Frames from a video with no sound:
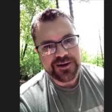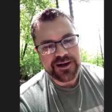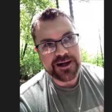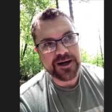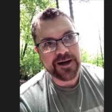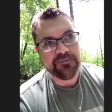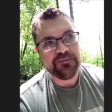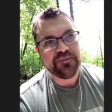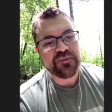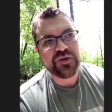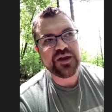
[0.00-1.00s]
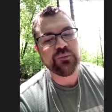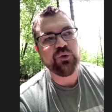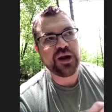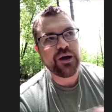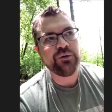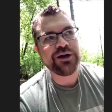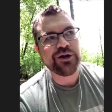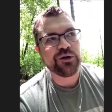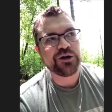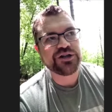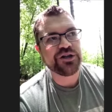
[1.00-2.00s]
um, then what i would
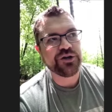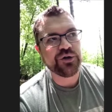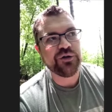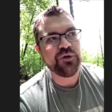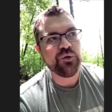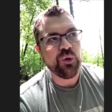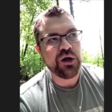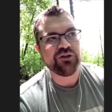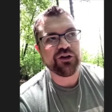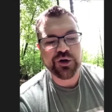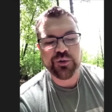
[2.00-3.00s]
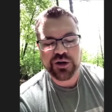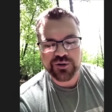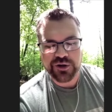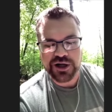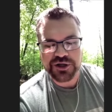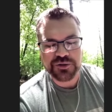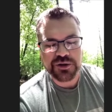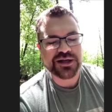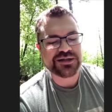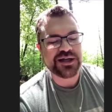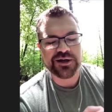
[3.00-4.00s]
encourage you to do if you want to go to another country
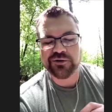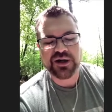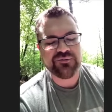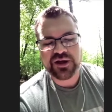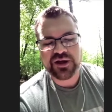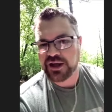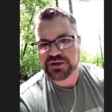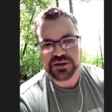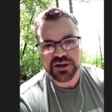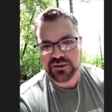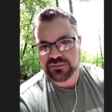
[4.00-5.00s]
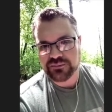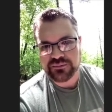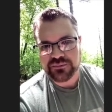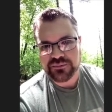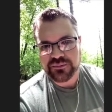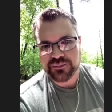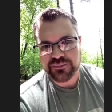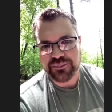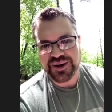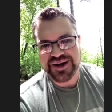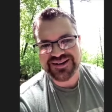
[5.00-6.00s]
is take a great vacation there
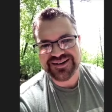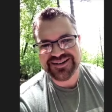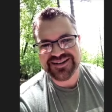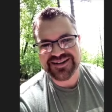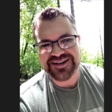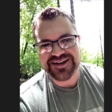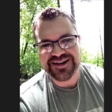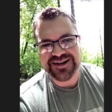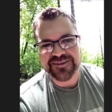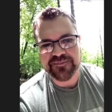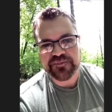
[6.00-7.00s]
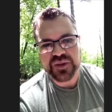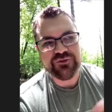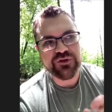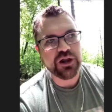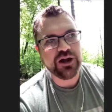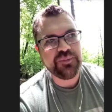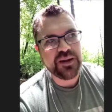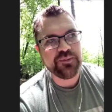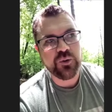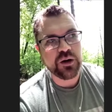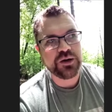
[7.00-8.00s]
but um, if you love
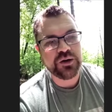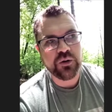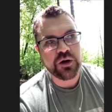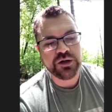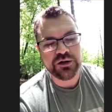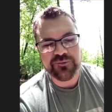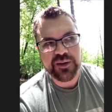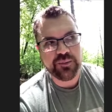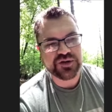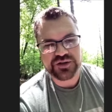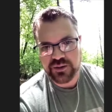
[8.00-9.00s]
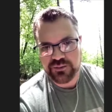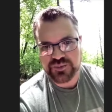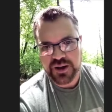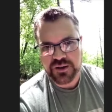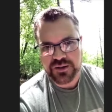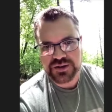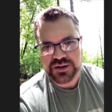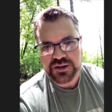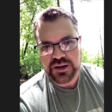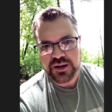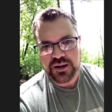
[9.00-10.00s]
people where you are and you love people because they're image bearers
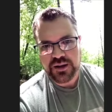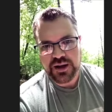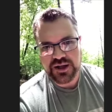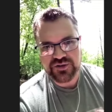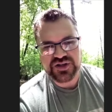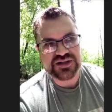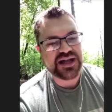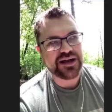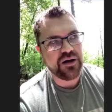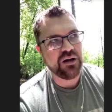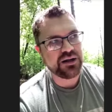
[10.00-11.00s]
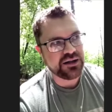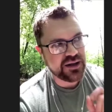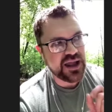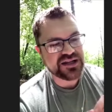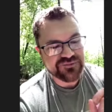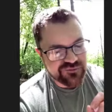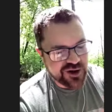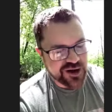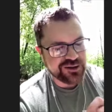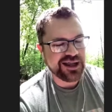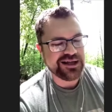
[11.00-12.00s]
and you sense that calling then that's
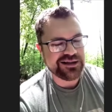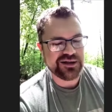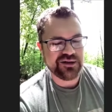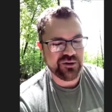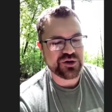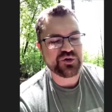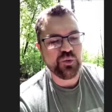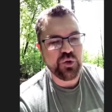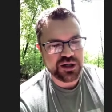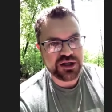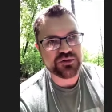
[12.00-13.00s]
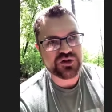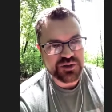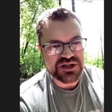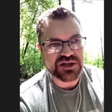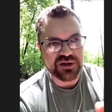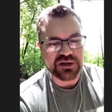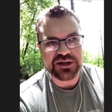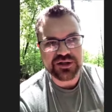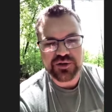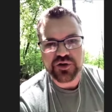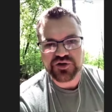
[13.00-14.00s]
very likely the lord's wanting you specifically
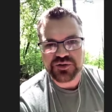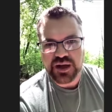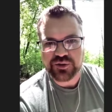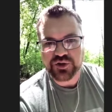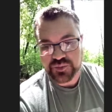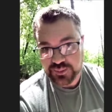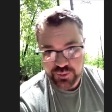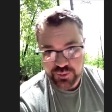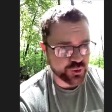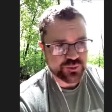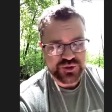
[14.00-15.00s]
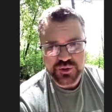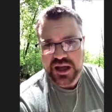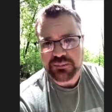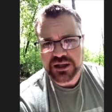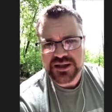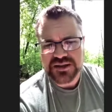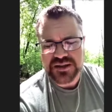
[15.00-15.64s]
to those that, those people groups or that place